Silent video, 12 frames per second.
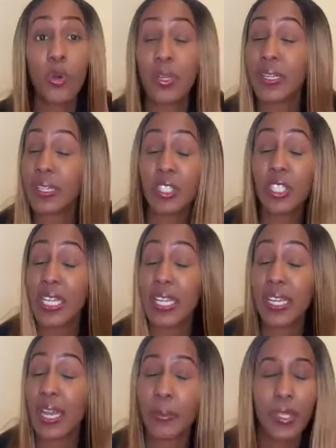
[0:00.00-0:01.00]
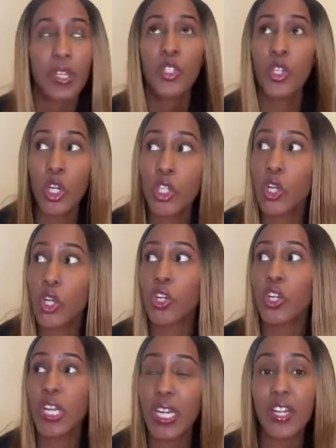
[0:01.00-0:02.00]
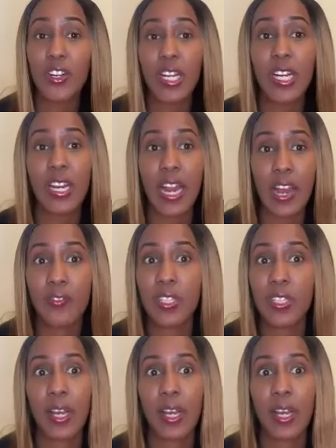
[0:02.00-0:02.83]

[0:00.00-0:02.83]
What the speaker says: Honestly, Jojo really, really loves